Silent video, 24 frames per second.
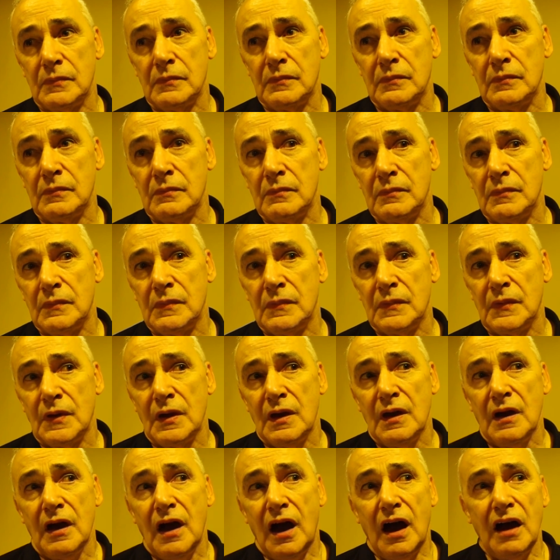
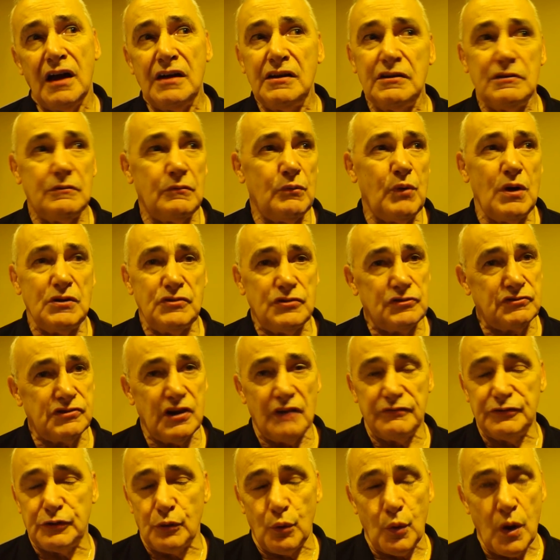It wasn't
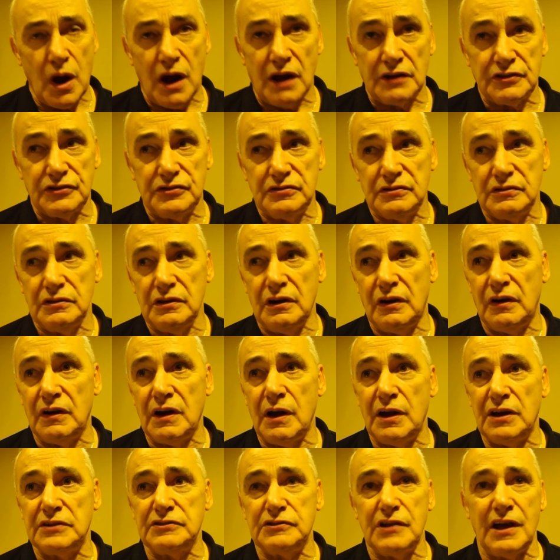tough to watch. You know,
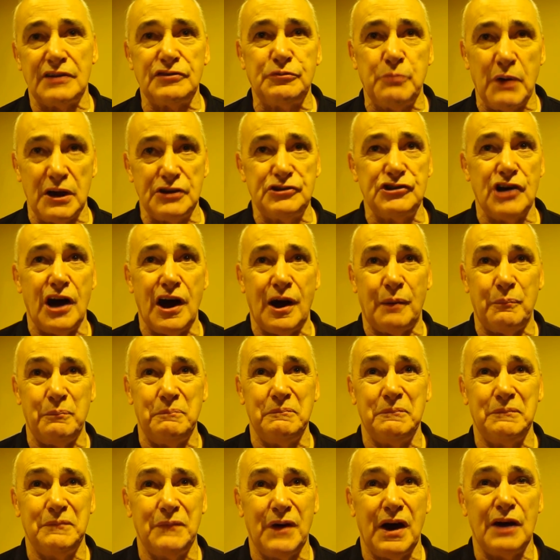that's my job.
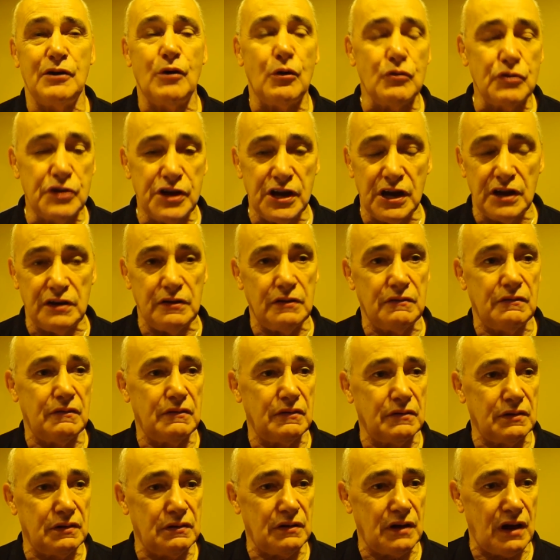I don't
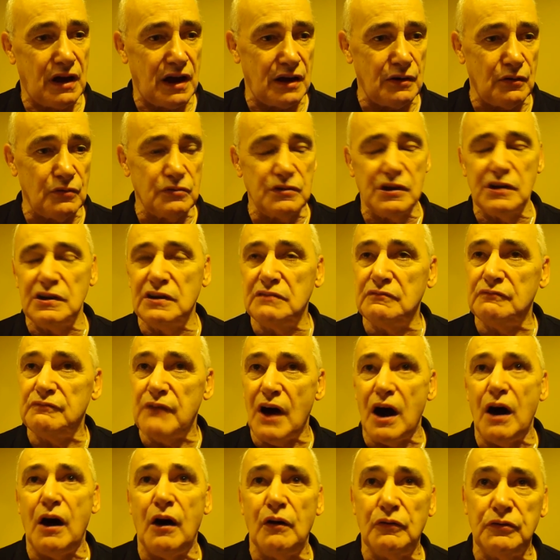get
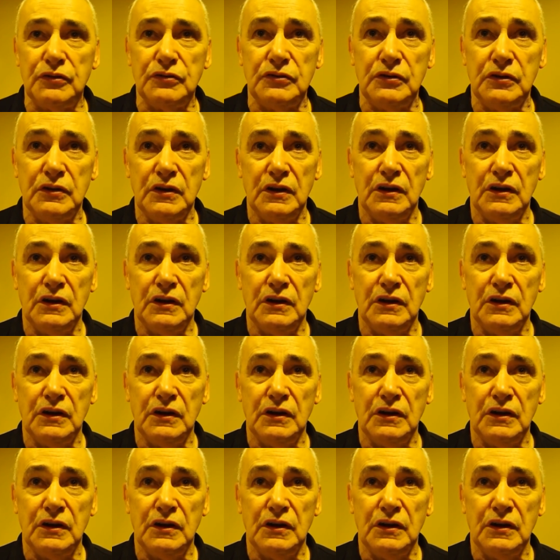involved.